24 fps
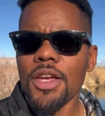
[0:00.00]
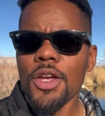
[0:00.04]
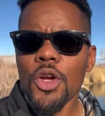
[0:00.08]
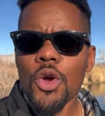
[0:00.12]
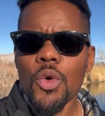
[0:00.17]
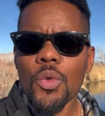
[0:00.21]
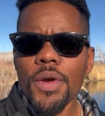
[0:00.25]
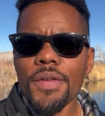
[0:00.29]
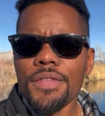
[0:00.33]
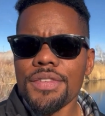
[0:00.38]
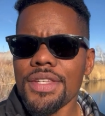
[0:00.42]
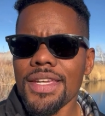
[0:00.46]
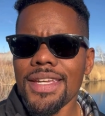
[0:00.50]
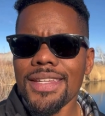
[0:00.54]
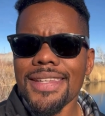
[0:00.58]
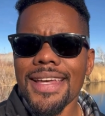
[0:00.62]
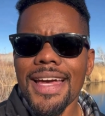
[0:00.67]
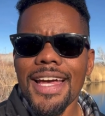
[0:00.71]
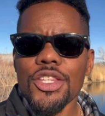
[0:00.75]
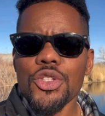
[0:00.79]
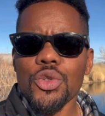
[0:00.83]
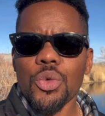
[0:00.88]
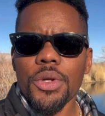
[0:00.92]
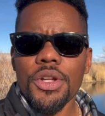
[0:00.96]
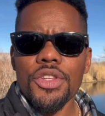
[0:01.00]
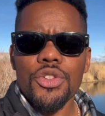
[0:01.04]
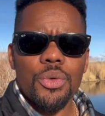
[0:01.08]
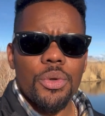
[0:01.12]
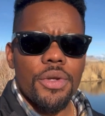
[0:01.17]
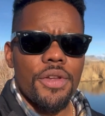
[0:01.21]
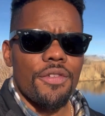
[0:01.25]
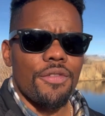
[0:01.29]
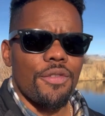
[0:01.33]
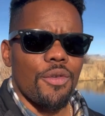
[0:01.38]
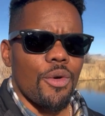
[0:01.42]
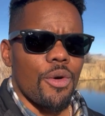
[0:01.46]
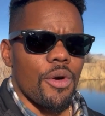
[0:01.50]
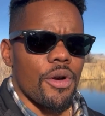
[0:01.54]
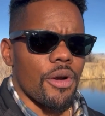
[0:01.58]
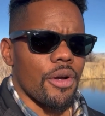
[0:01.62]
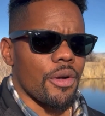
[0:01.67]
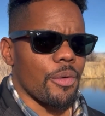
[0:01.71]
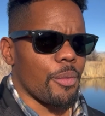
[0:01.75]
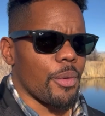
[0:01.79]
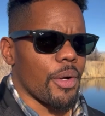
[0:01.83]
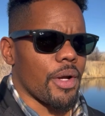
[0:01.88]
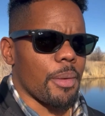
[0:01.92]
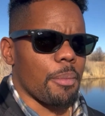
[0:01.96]
We've seen that in 2024.
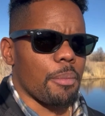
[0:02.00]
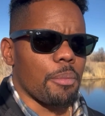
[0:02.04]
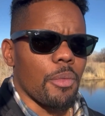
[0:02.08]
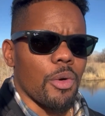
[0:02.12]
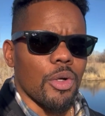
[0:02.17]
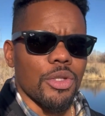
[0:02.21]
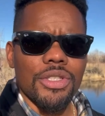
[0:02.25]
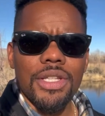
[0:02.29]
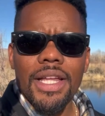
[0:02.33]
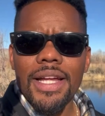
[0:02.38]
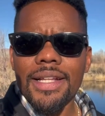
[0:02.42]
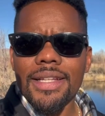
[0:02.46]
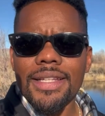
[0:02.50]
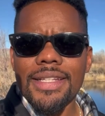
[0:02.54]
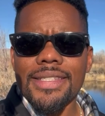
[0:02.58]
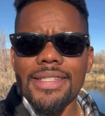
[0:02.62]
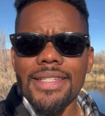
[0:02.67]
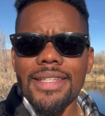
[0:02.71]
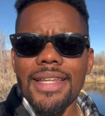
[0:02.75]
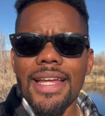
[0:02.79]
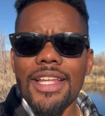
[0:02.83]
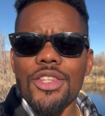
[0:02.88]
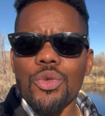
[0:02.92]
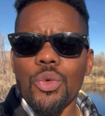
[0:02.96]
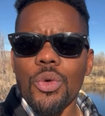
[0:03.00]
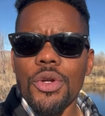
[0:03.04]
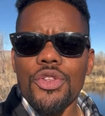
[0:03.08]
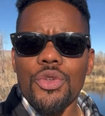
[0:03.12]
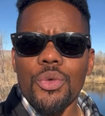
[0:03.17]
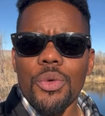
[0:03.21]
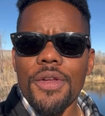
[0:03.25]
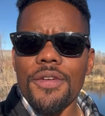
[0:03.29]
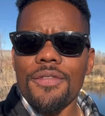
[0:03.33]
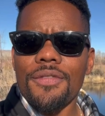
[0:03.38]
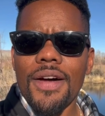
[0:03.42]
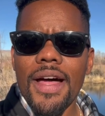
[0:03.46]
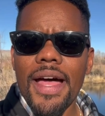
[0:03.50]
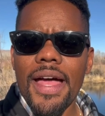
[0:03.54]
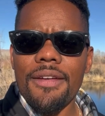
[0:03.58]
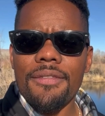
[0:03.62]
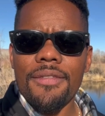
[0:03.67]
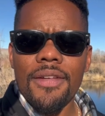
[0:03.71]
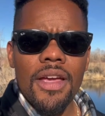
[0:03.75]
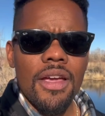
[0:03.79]
We're going to most likely see that in 2025.